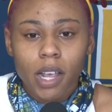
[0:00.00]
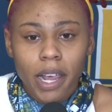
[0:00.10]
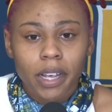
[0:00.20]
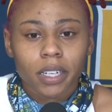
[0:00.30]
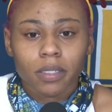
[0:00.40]

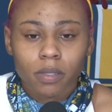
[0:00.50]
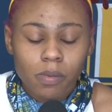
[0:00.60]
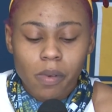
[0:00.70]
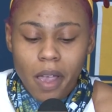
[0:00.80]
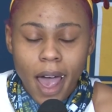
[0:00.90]
and
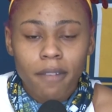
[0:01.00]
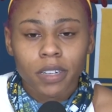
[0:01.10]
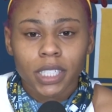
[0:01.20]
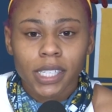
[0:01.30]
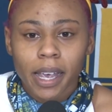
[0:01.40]
have a
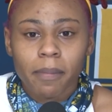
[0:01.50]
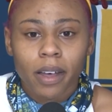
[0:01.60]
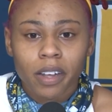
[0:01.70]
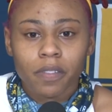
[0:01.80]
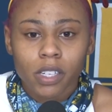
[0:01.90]
good game
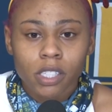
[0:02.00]
out of it.